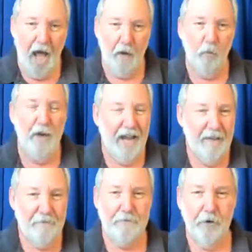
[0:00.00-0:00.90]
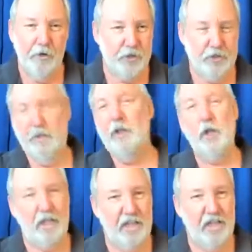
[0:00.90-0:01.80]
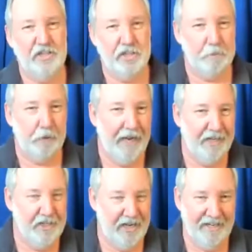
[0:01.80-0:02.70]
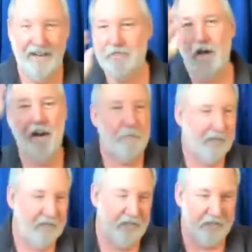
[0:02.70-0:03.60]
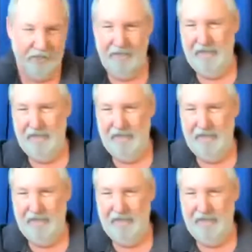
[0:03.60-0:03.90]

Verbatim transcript: when I first looked at this as a project, and I thought about this